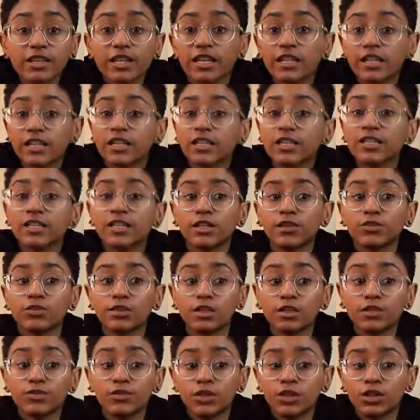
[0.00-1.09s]
then it can get
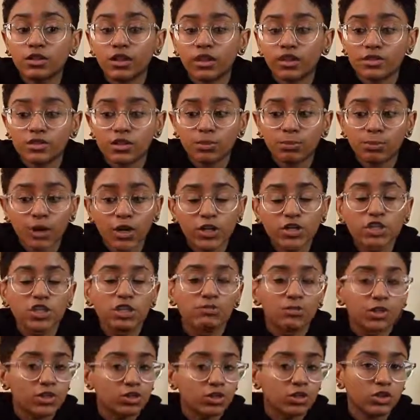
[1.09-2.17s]
even, like, depression
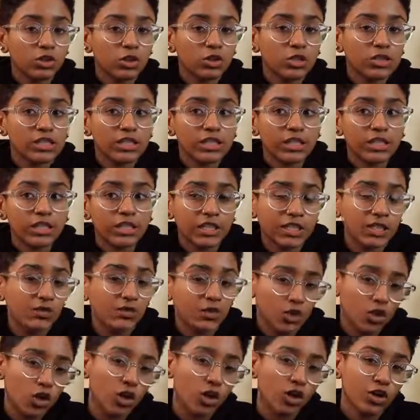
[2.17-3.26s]
and mental illness can get
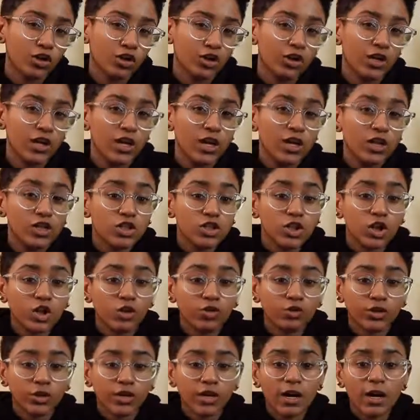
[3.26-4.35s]
even harder to
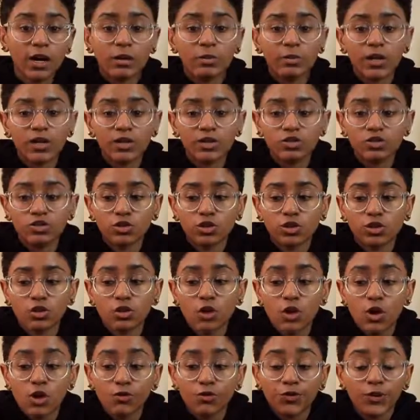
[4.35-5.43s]
overcome. And
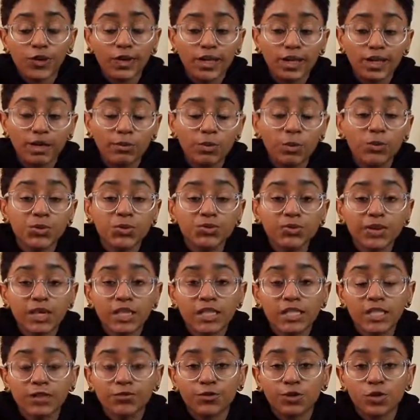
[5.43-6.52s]
so for him, it was very
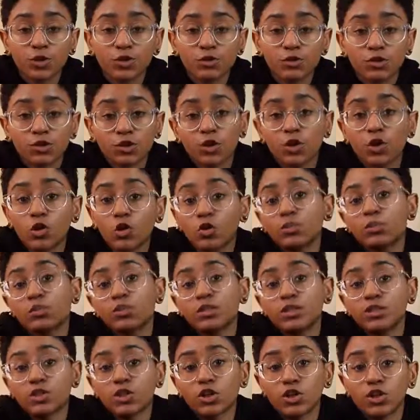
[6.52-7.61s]
difficult to cope.
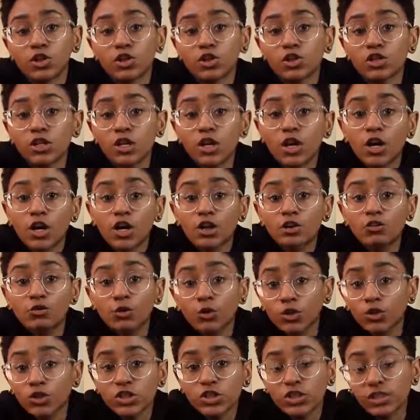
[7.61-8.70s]
He turned,
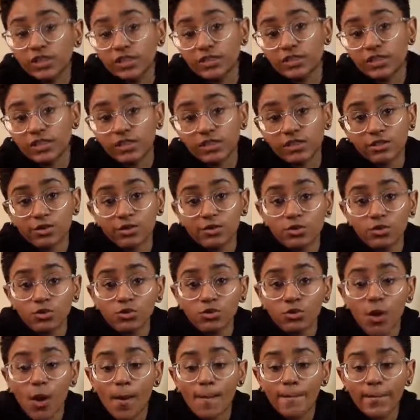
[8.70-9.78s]
unfortunately,
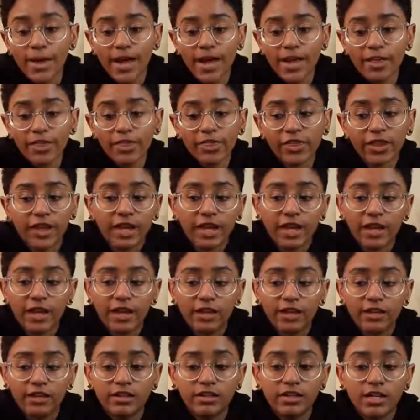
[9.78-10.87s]
to meth,
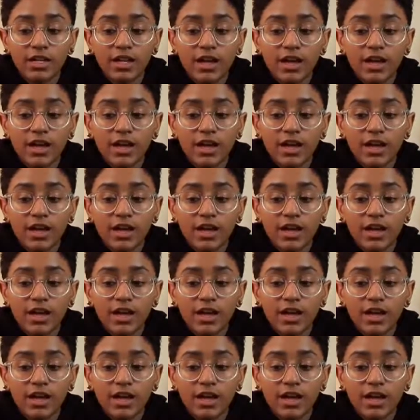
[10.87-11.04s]
and